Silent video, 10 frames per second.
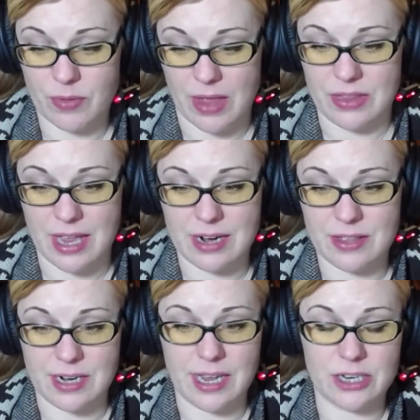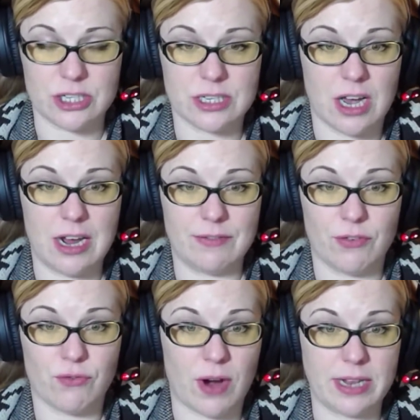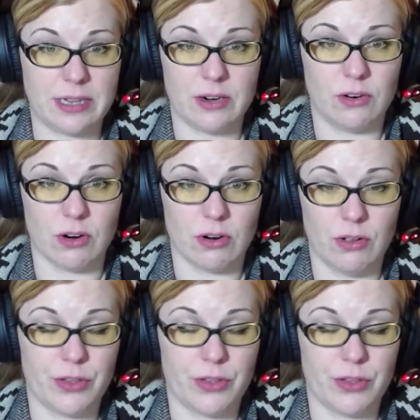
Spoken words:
at the end of the day, just kind of a frightened little girl